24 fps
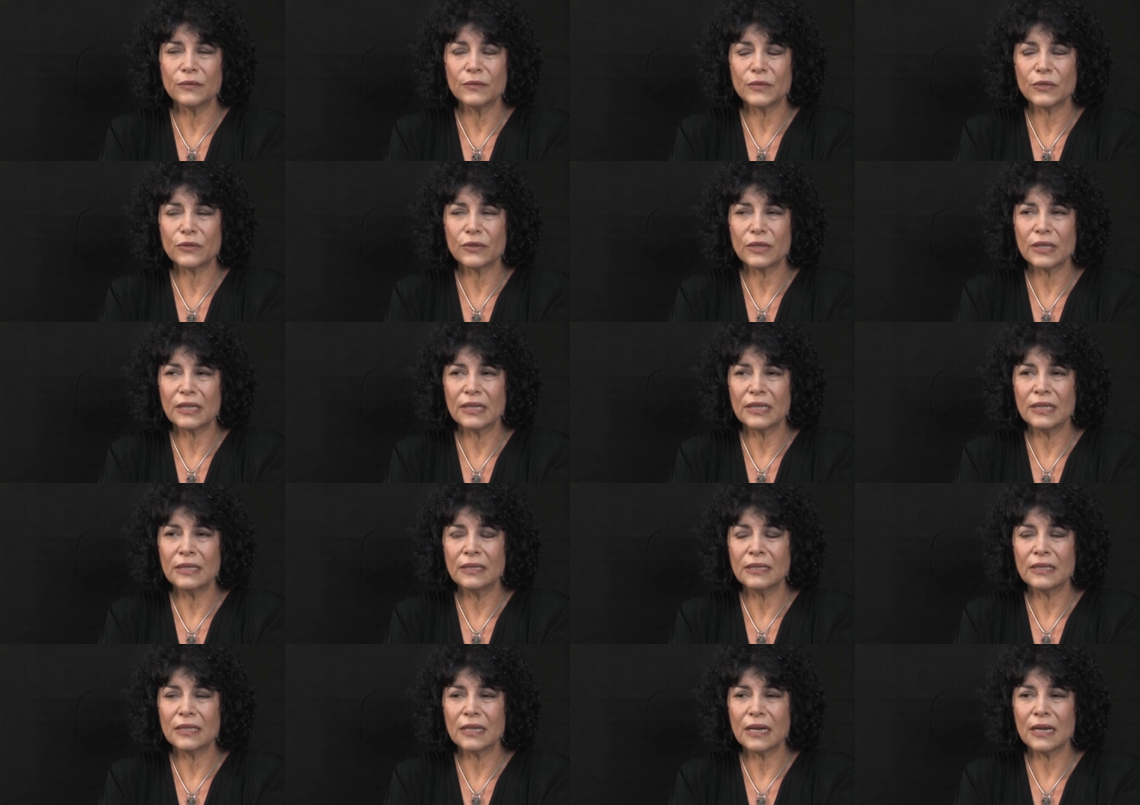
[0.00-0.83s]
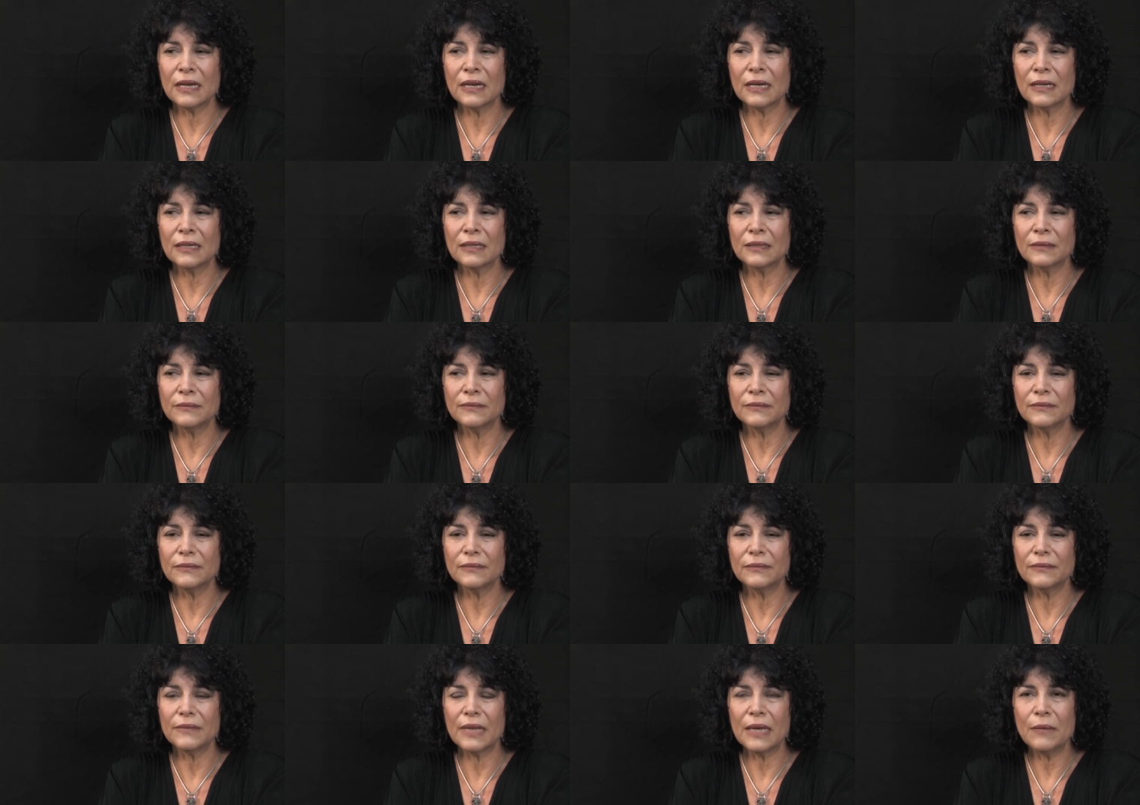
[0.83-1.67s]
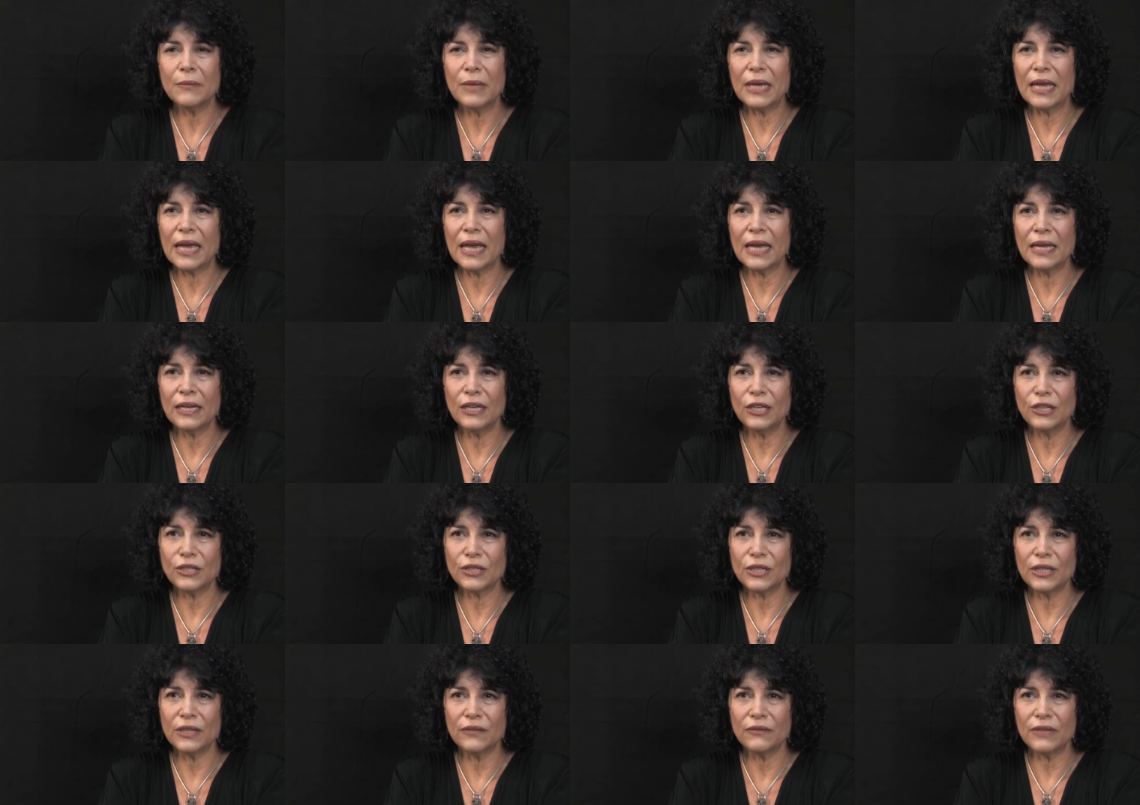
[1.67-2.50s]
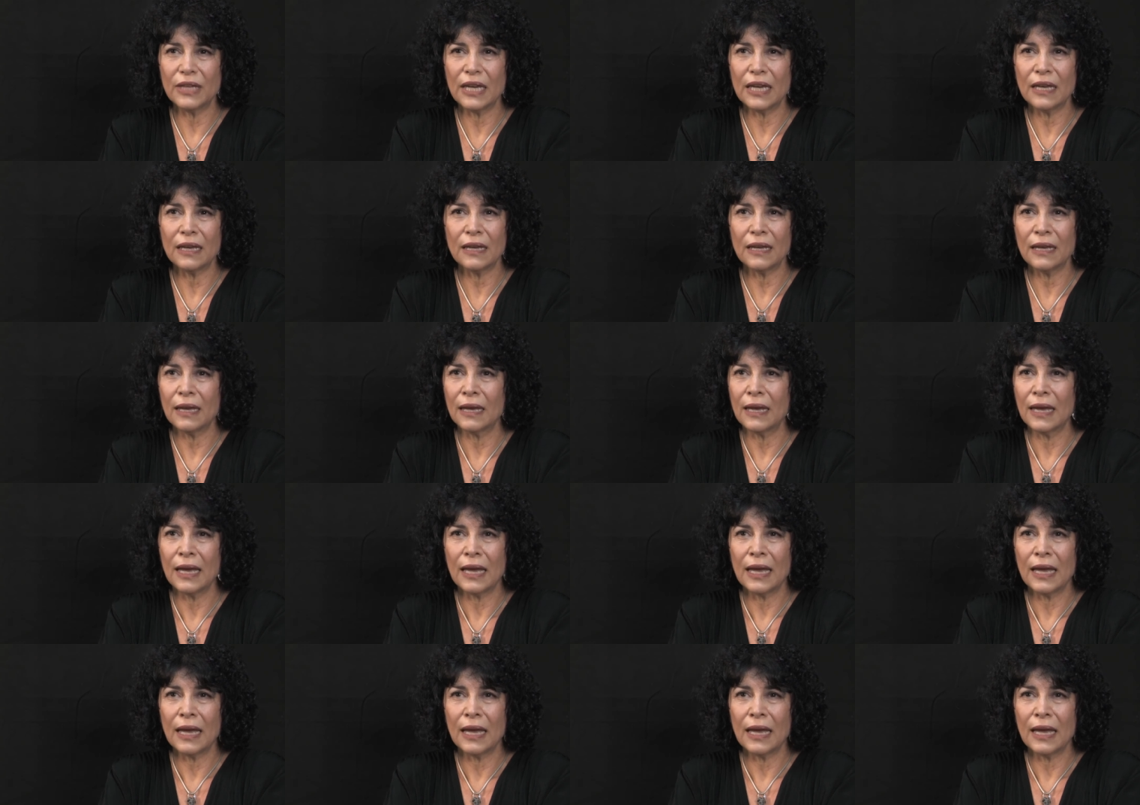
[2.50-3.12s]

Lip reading: Strickland. They began each evening,